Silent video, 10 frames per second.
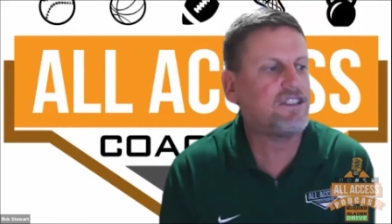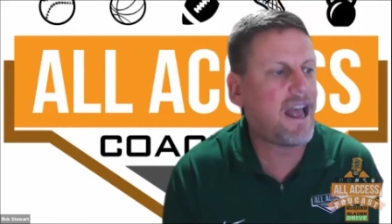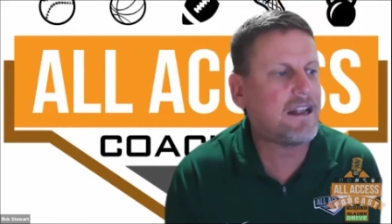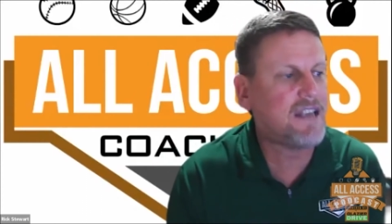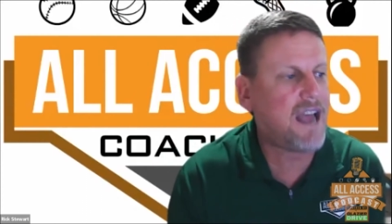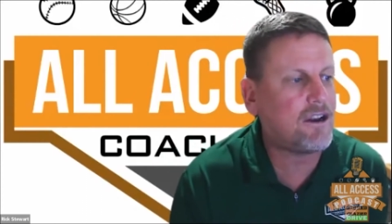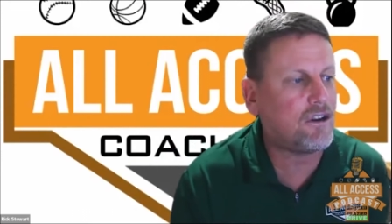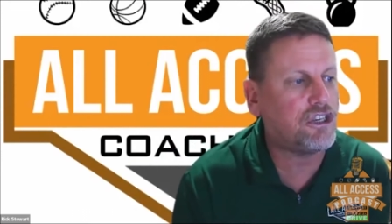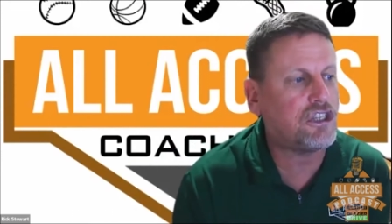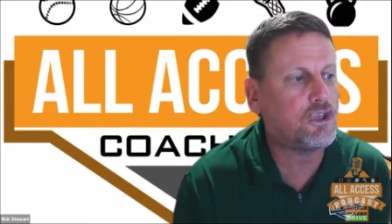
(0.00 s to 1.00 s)
South title
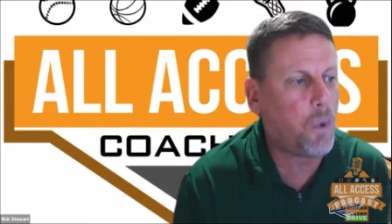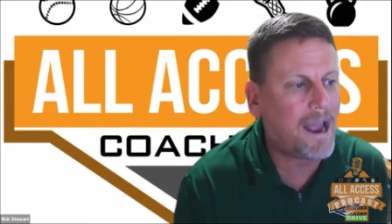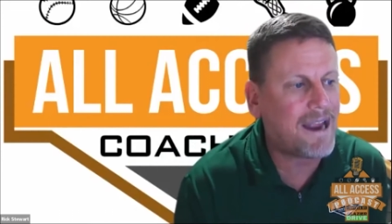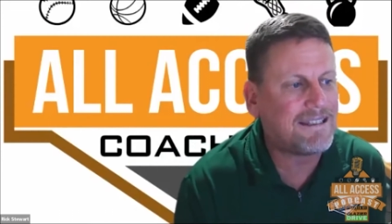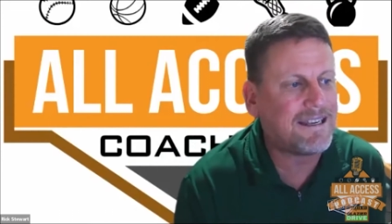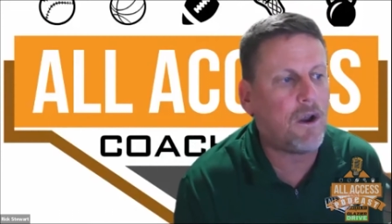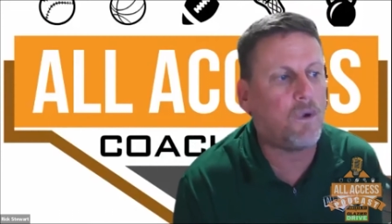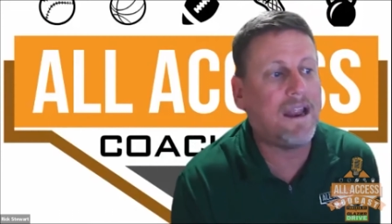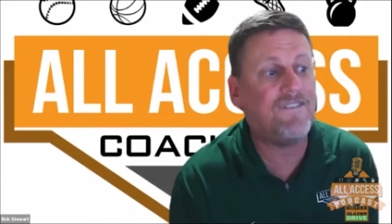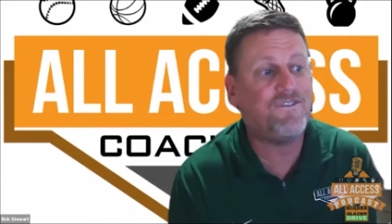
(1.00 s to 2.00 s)
just twice in
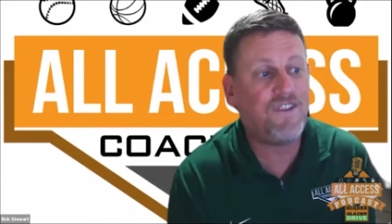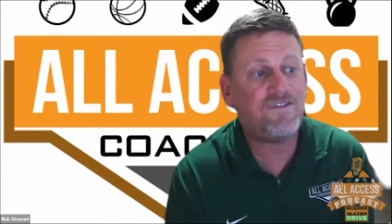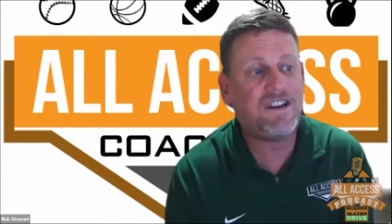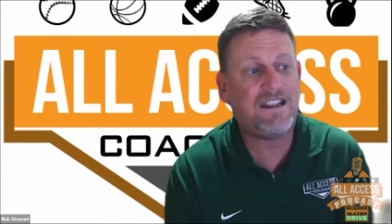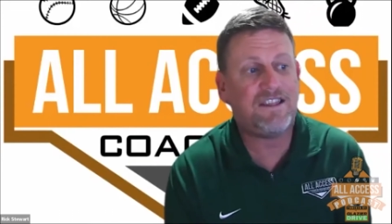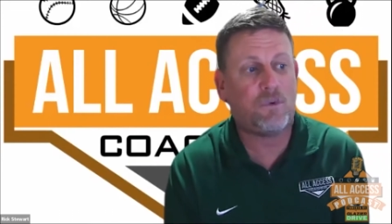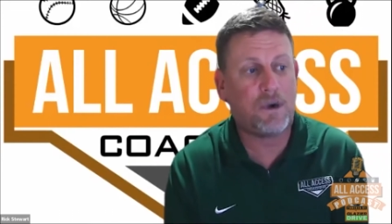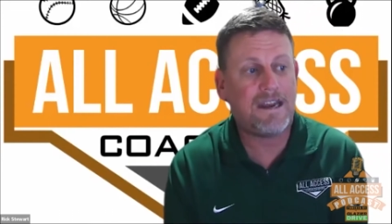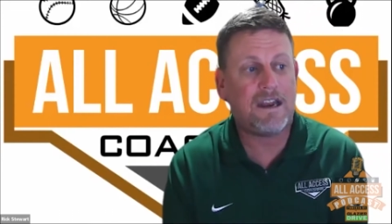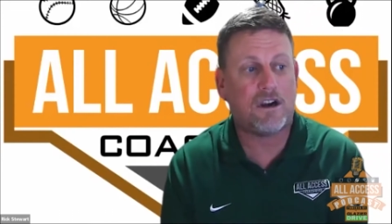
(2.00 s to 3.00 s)
53
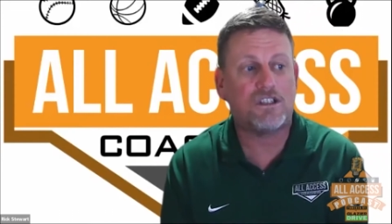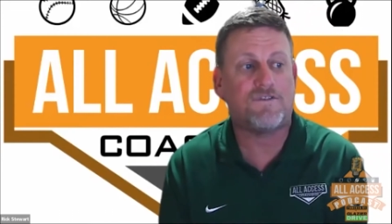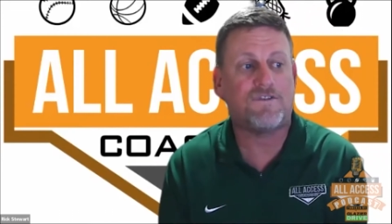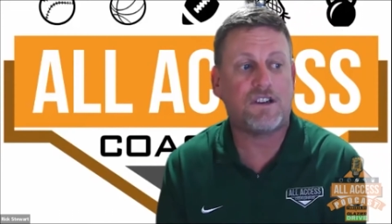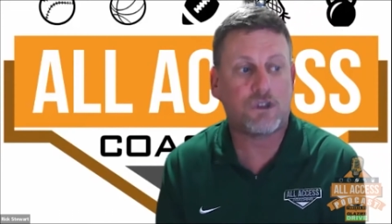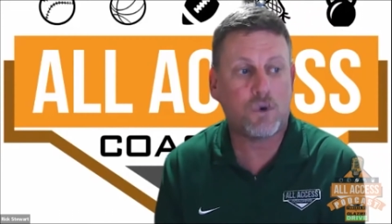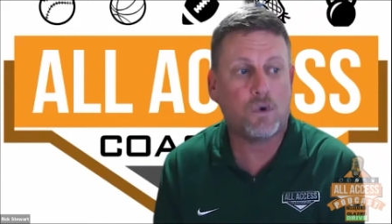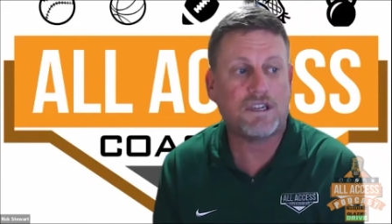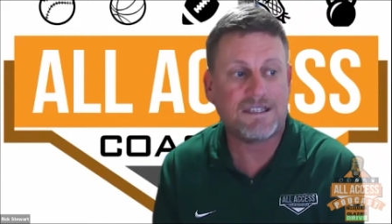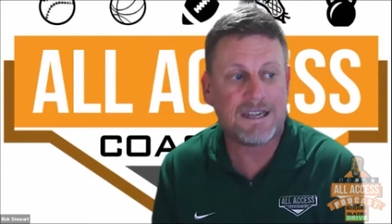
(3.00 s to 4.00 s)
years of
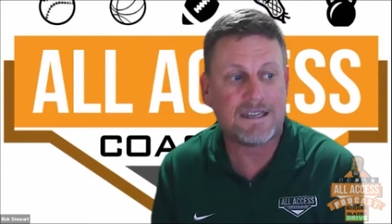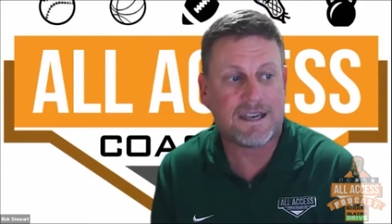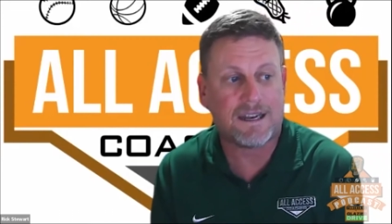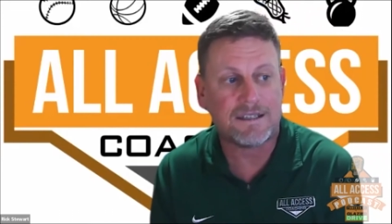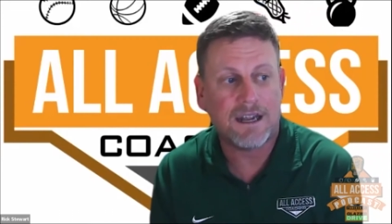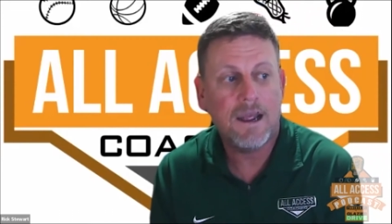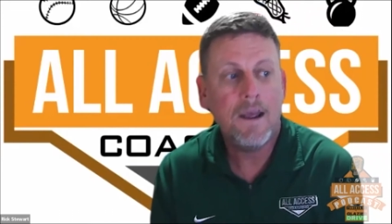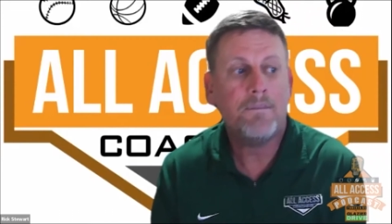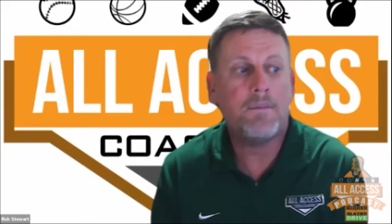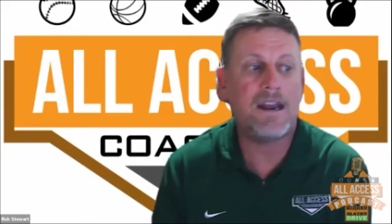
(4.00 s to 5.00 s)
school's existence.
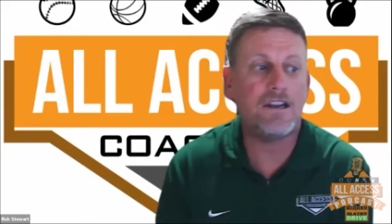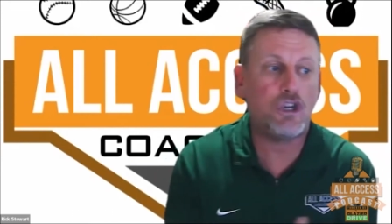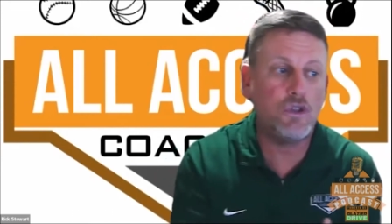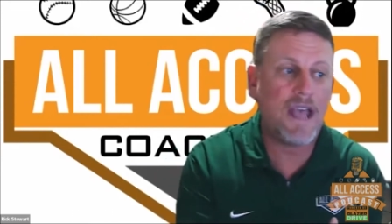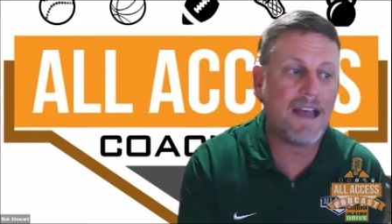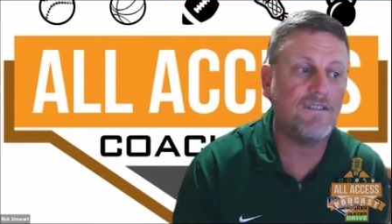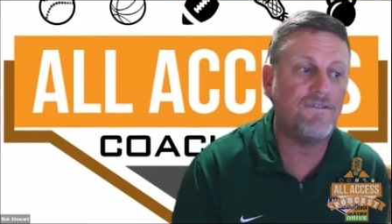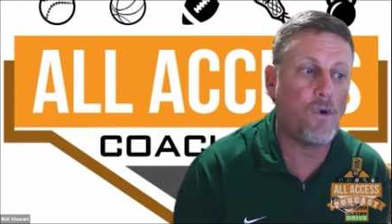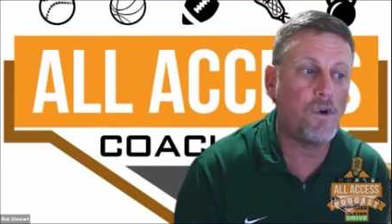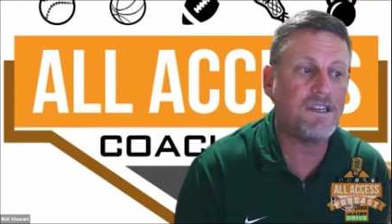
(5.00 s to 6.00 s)
But in
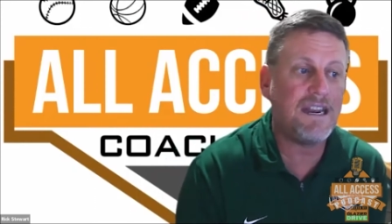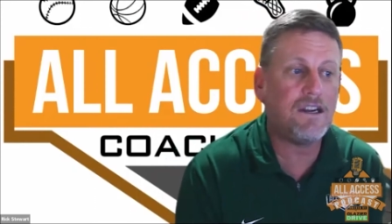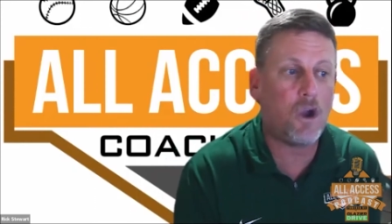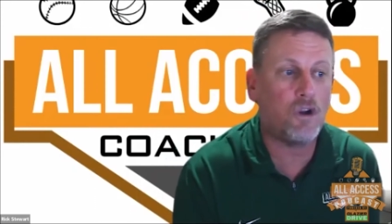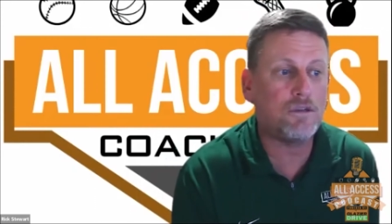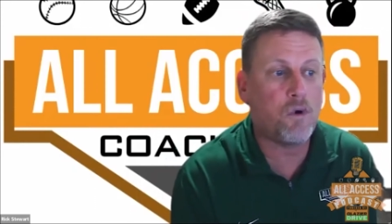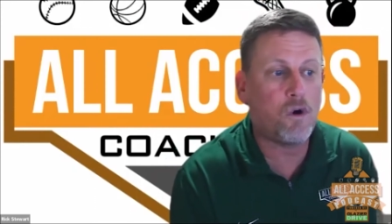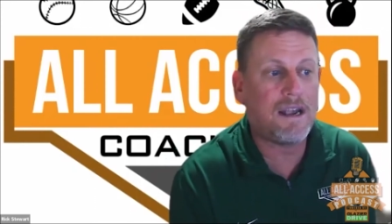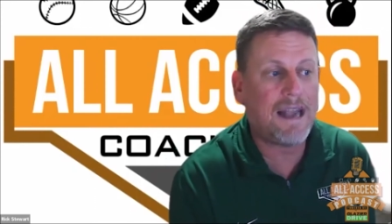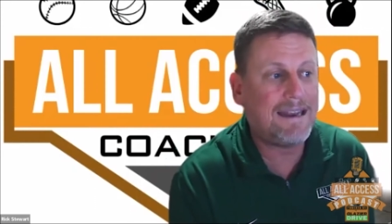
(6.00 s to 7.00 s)
2014, Coach Moore
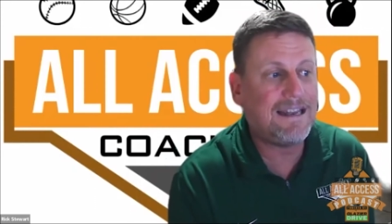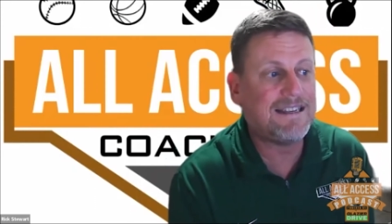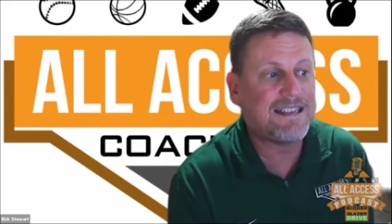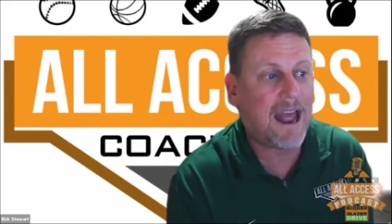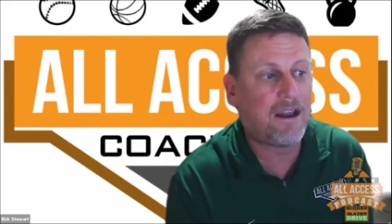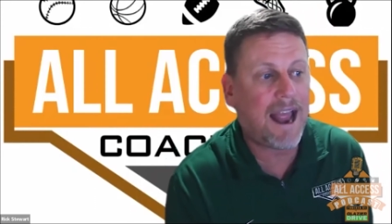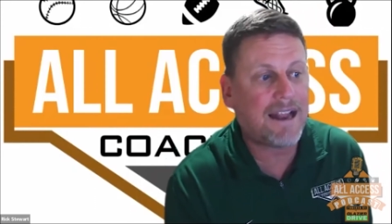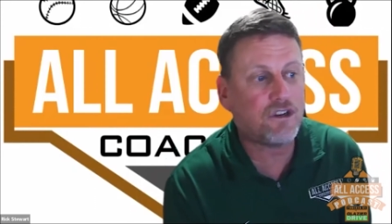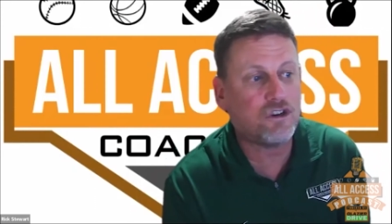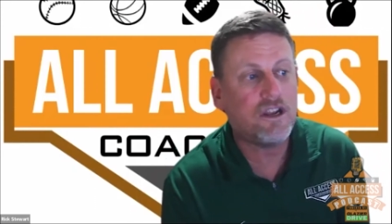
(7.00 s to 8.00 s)
led LaSalle
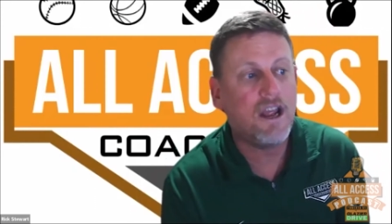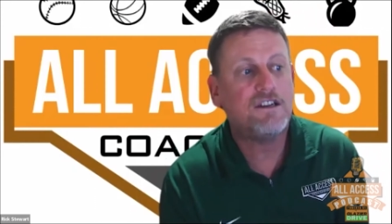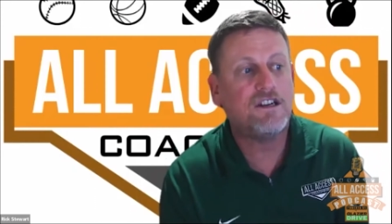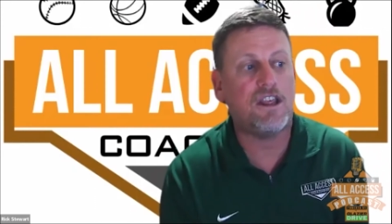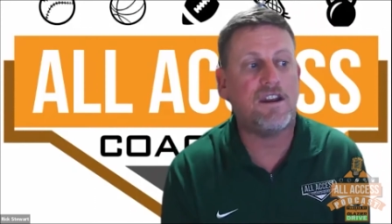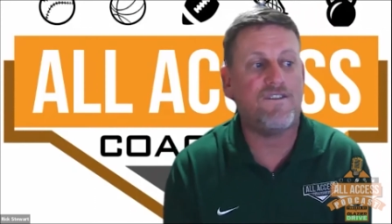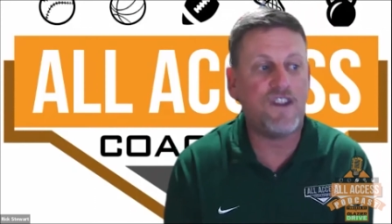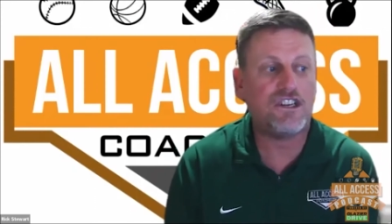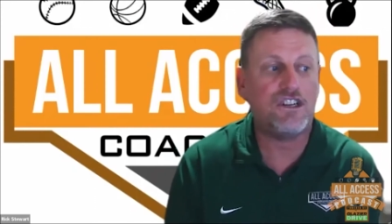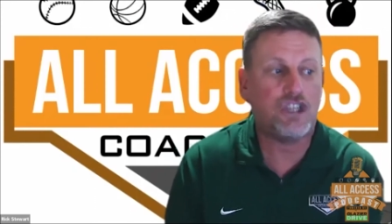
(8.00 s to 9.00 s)
Lancers to the
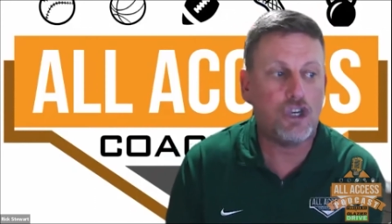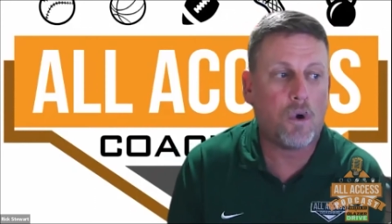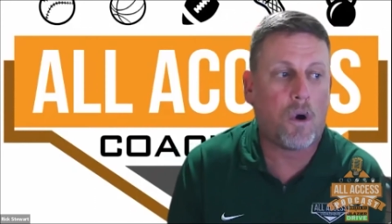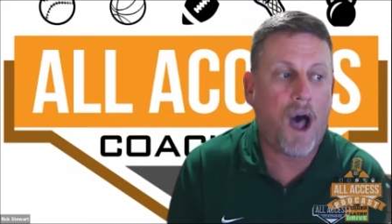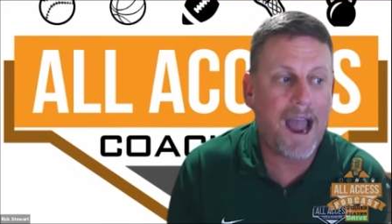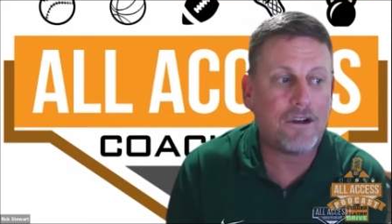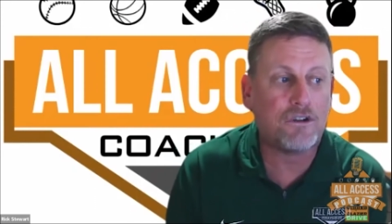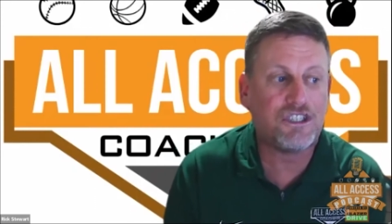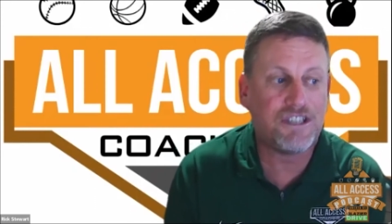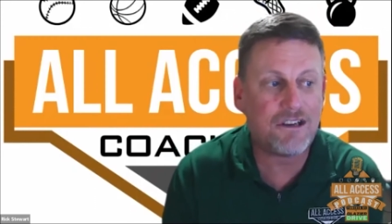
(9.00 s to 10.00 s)
Division II Ohio
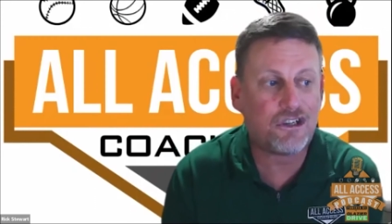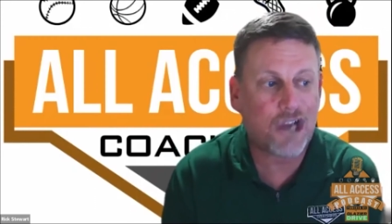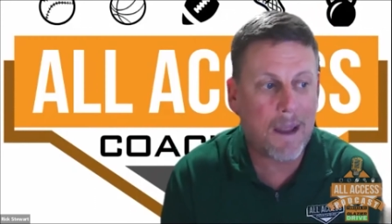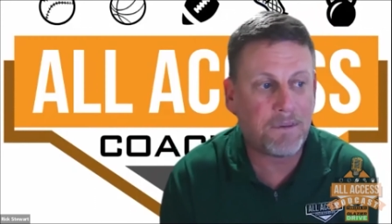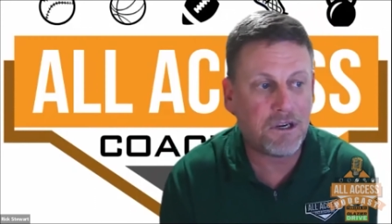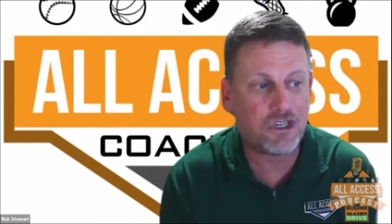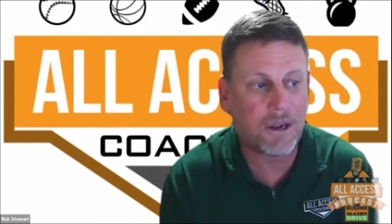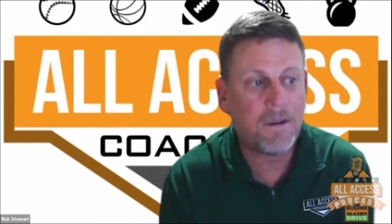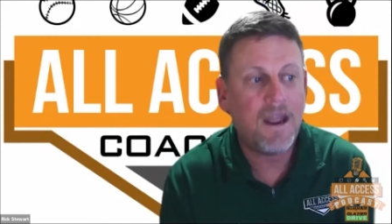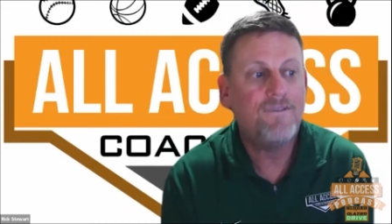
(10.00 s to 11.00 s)
State
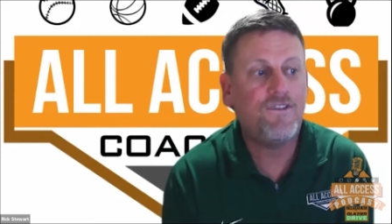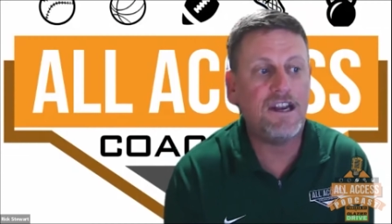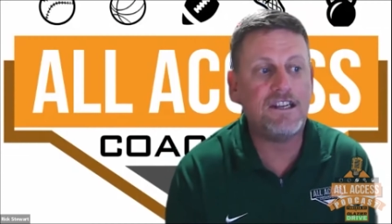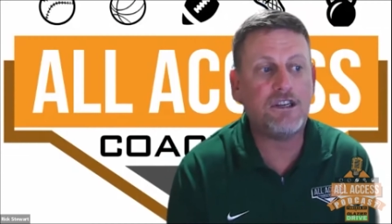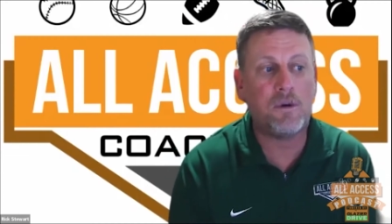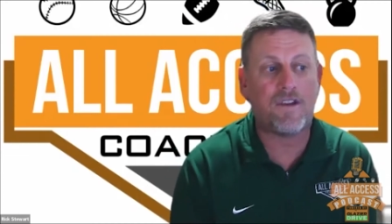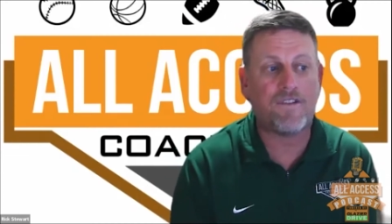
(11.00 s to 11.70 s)
Championship, finishing with a